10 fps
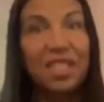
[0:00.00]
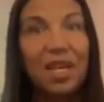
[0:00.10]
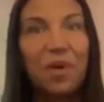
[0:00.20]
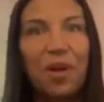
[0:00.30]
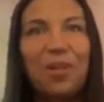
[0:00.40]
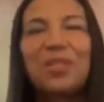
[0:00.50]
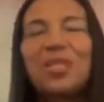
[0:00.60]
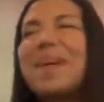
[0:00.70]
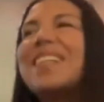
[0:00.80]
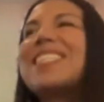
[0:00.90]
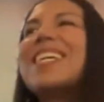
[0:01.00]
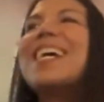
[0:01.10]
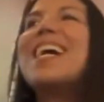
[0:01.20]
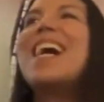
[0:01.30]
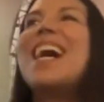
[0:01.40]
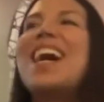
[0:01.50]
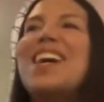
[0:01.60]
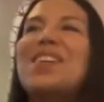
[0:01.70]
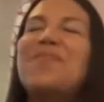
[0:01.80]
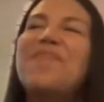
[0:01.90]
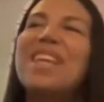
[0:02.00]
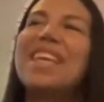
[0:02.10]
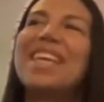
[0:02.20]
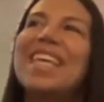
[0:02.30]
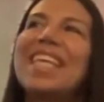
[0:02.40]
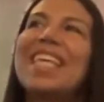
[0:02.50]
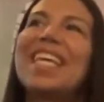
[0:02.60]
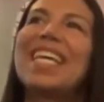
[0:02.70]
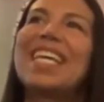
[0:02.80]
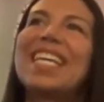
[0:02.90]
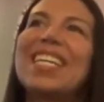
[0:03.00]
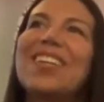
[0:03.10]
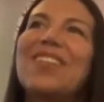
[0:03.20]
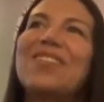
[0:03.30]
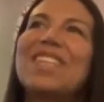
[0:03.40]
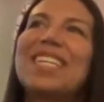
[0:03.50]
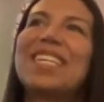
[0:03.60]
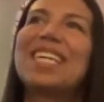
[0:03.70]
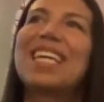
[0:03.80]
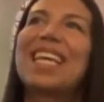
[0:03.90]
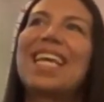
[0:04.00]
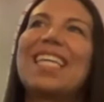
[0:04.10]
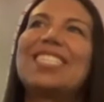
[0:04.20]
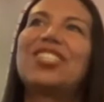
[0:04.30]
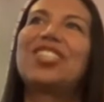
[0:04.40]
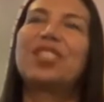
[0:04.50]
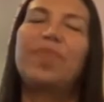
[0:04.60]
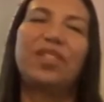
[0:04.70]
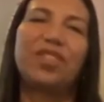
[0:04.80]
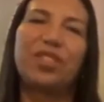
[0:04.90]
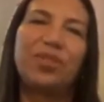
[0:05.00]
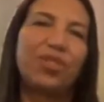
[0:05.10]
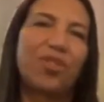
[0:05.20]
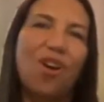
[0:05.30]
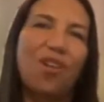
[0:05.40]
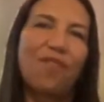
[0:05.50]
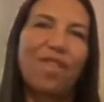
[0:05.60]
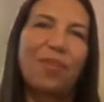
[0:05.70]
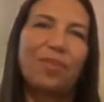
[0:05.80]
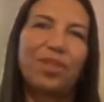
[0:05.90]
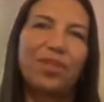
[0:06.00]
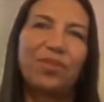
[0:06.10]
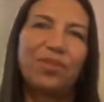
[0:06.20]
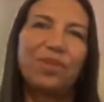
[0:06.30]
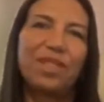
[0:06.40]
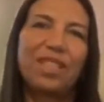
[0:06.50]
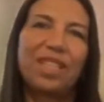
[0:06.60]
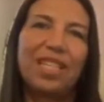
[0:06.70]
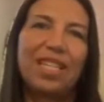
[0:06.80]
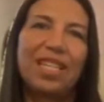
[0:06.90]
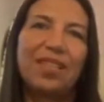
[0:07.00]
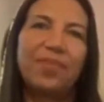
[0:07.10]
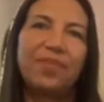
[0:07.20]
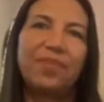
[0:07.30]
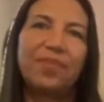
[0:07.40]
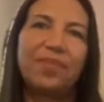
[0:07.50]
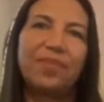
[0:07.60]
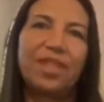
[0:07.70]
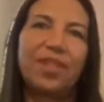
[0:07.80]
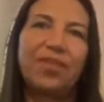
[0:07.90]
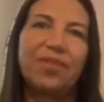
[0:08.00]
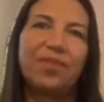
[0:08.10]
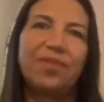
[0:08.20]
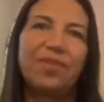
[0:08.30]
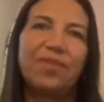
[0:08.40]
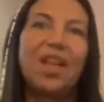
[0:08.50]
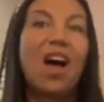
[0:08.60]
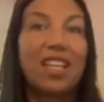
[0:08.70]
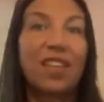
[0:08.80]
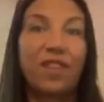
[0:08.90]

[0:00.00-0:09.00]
that partner or spouse, um, you know, it's just been too strong for them to really, um, you know, not give